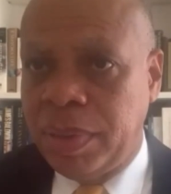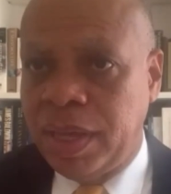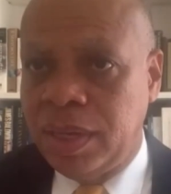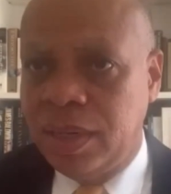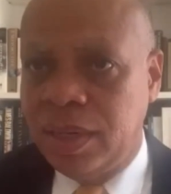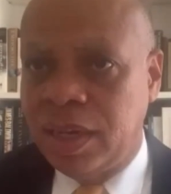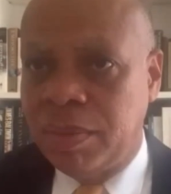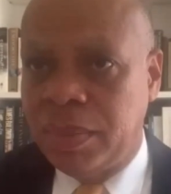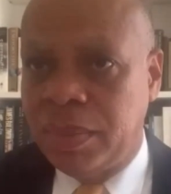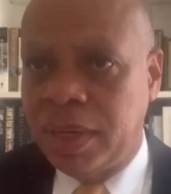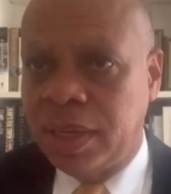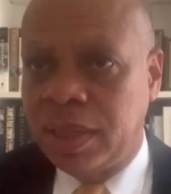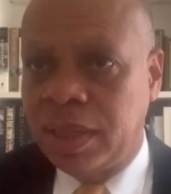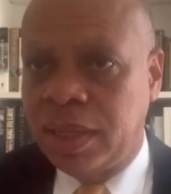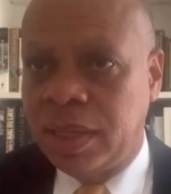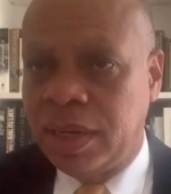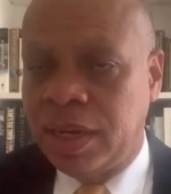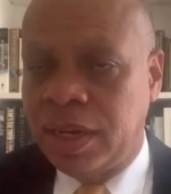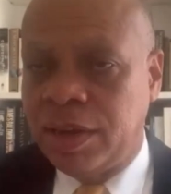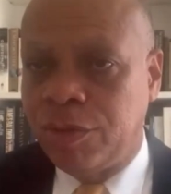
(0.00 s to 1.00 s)
pandemic
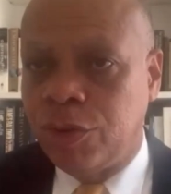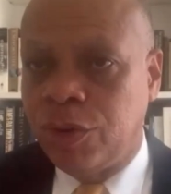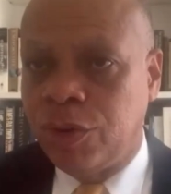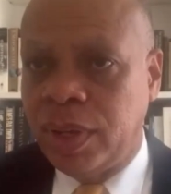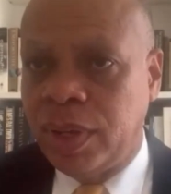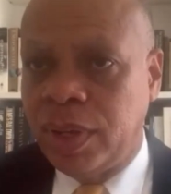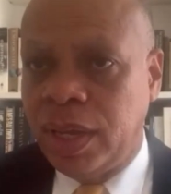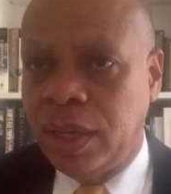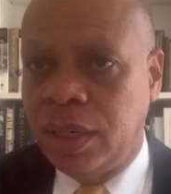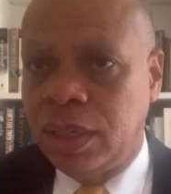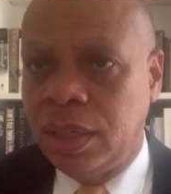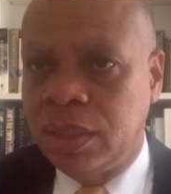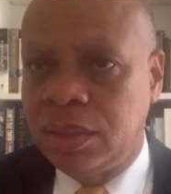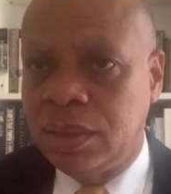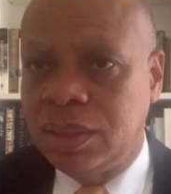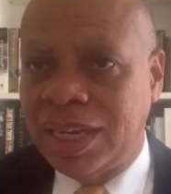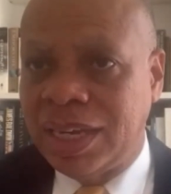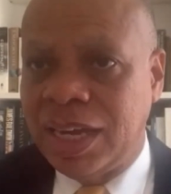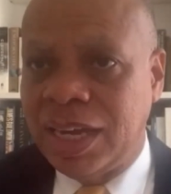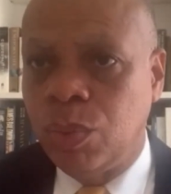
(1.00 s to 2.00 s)
that have created
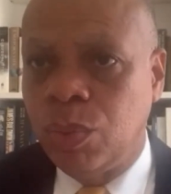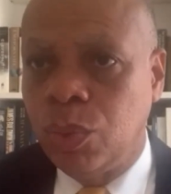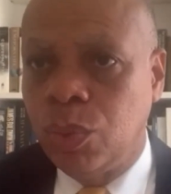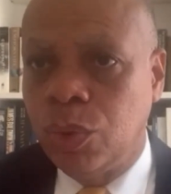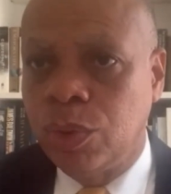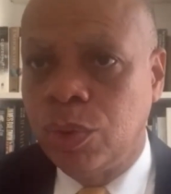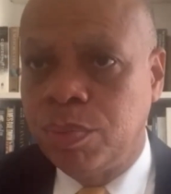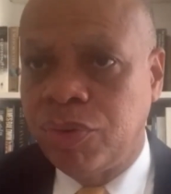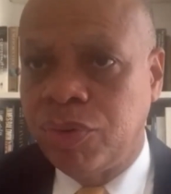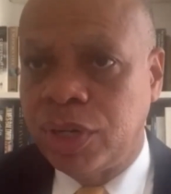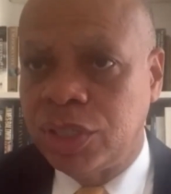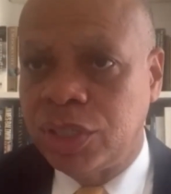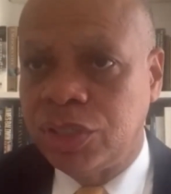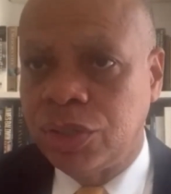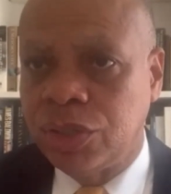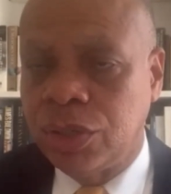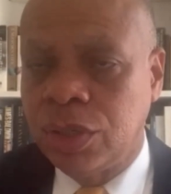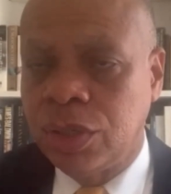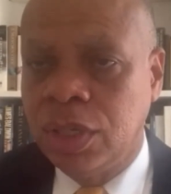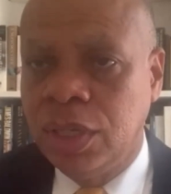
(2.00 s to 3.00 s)
a downward
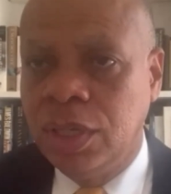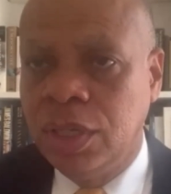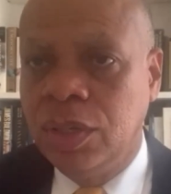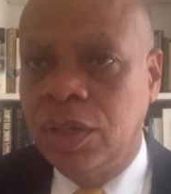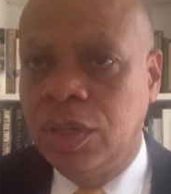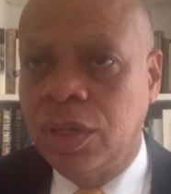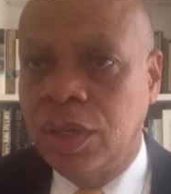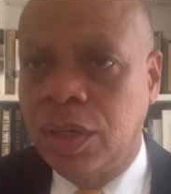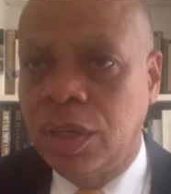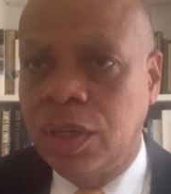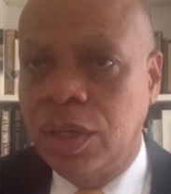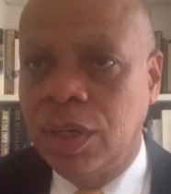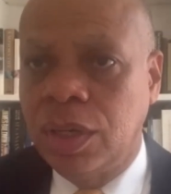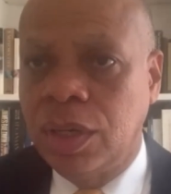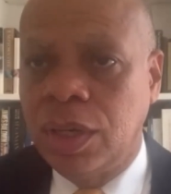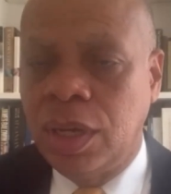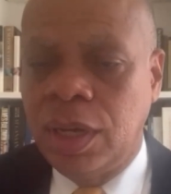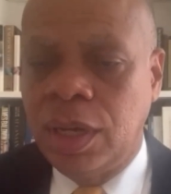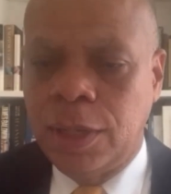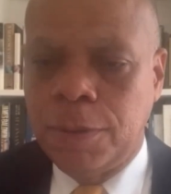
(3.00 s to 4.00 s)
pressure
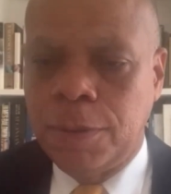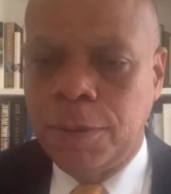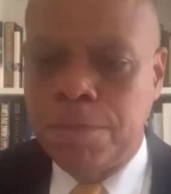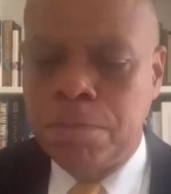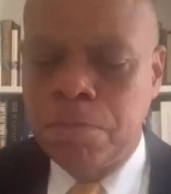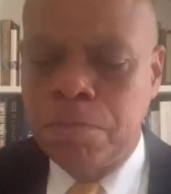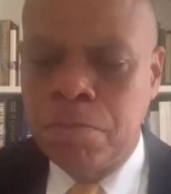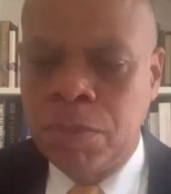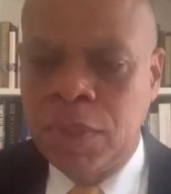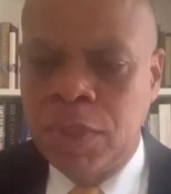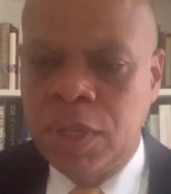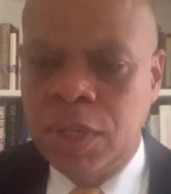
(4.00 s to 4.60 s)
on